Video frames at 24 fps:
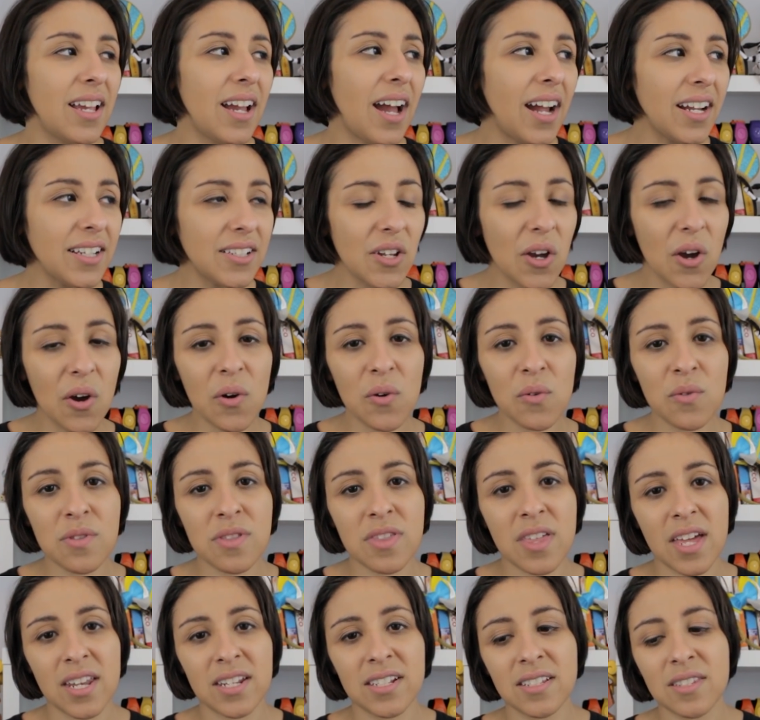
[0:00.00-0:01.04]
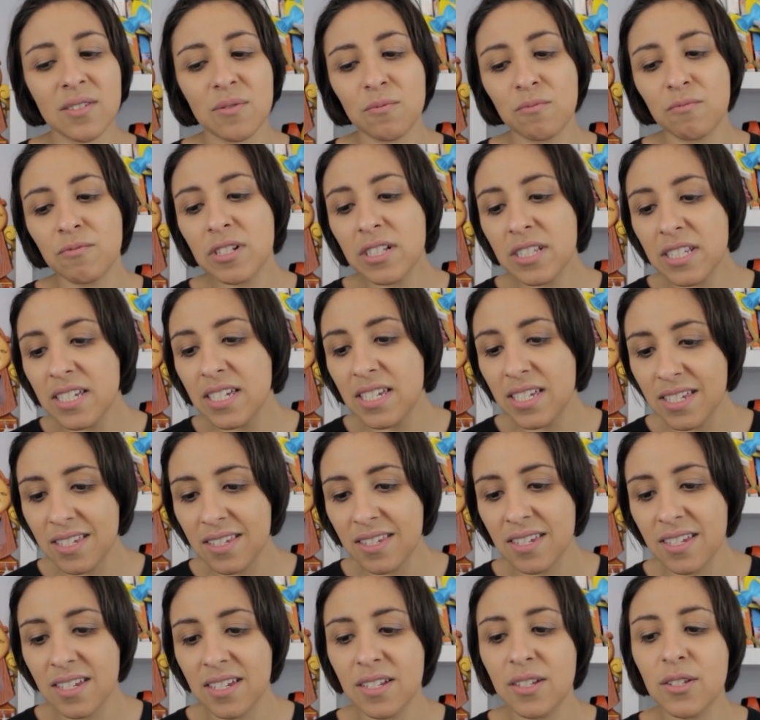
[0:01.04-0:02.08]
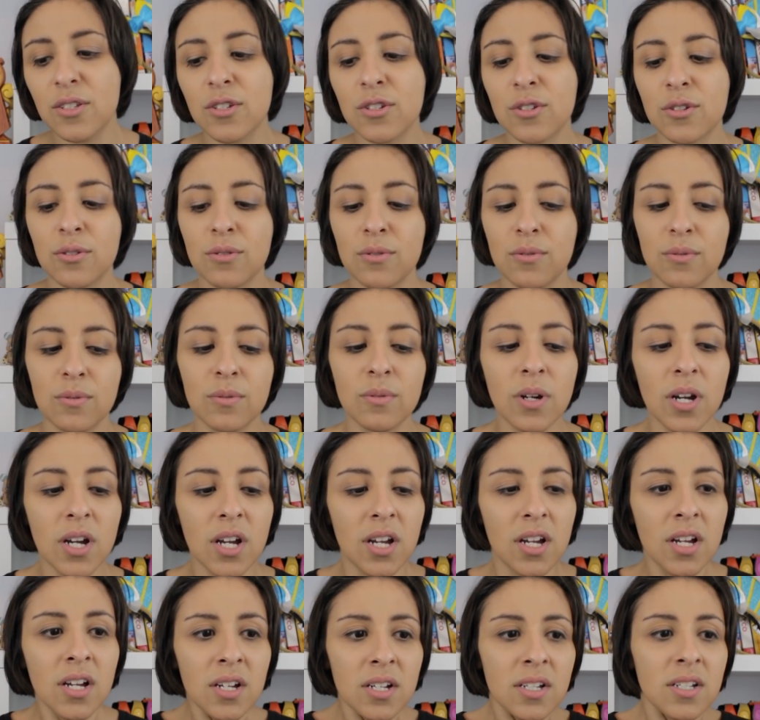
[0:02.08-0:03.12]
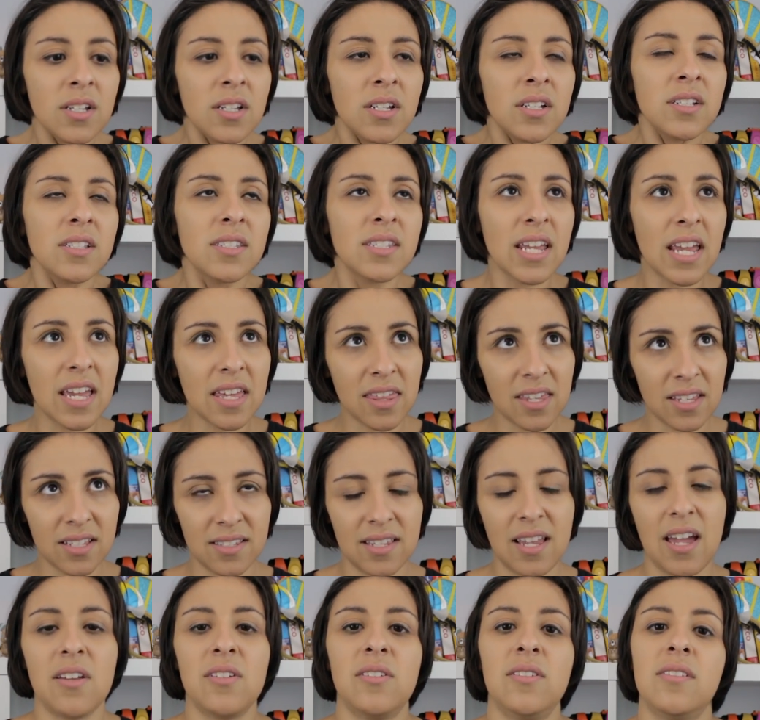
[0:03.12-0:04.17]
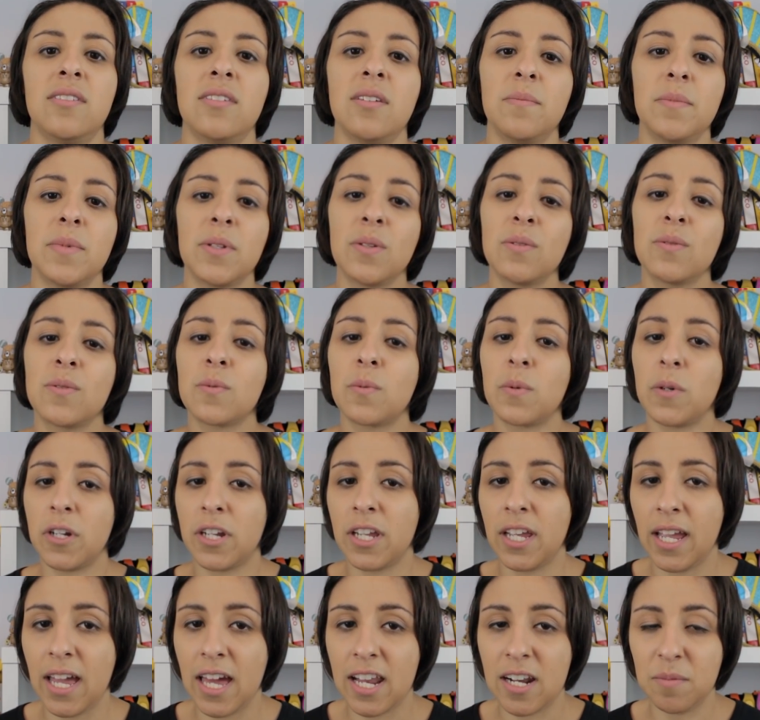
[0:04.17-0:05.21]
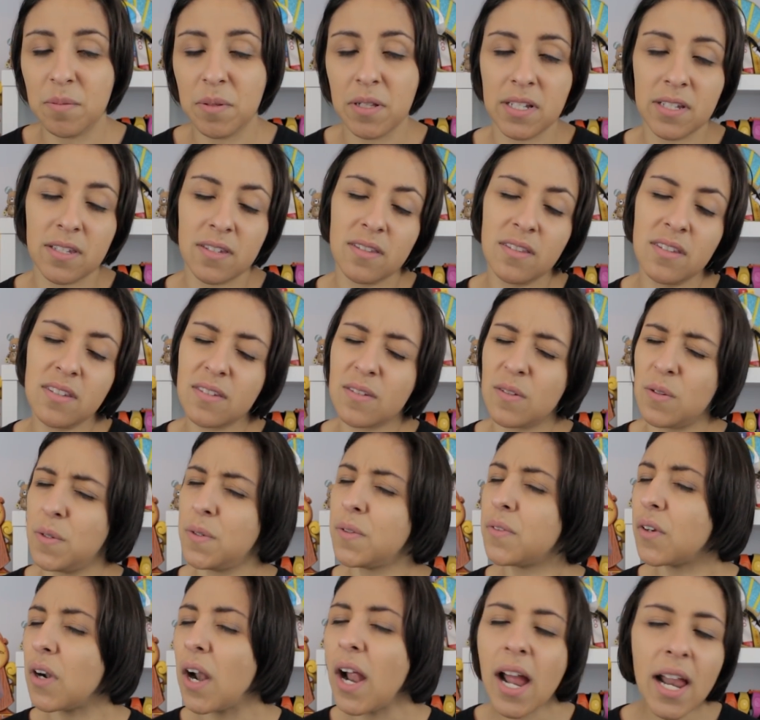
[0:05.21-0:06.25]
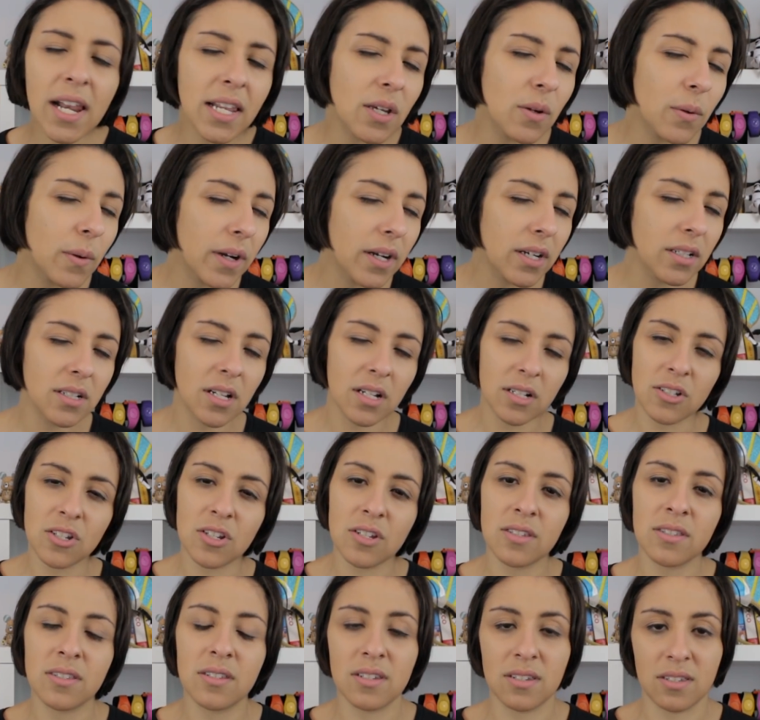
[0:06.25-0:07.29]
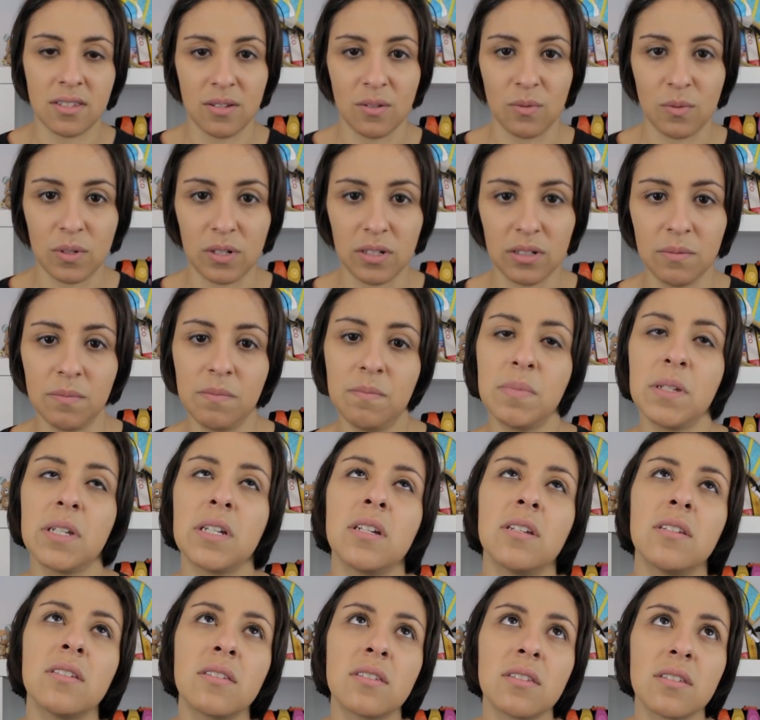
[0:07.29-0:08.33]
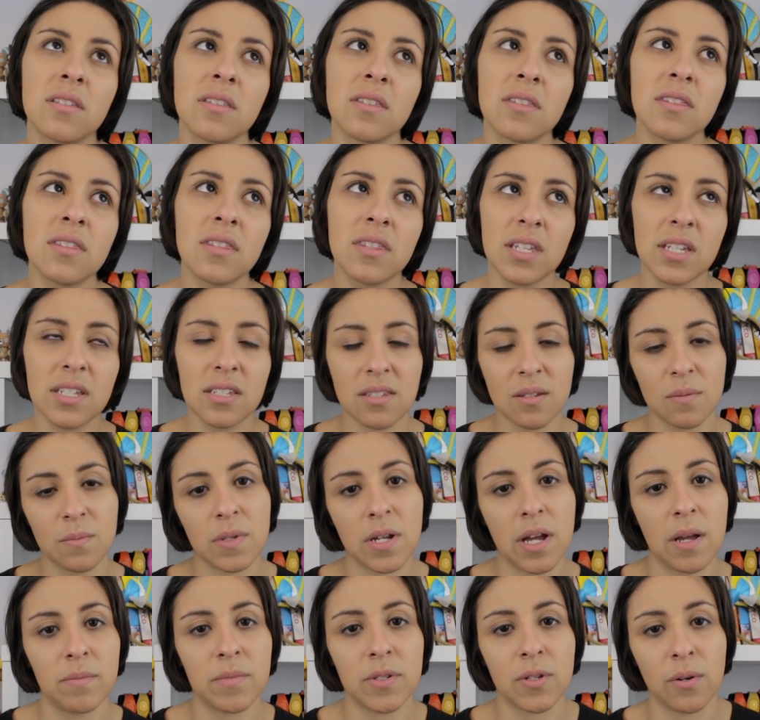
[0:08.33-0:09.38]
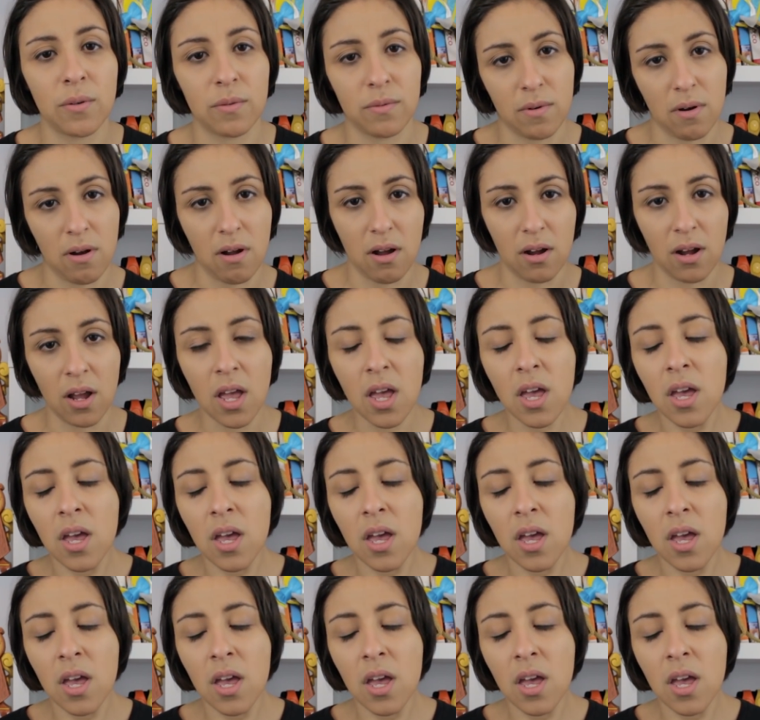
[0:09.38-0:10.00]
I know that it's really easy to take things out on somebody who's working at a place, and this goes for anywhere, not just Disney World, because things sometimes go wrong.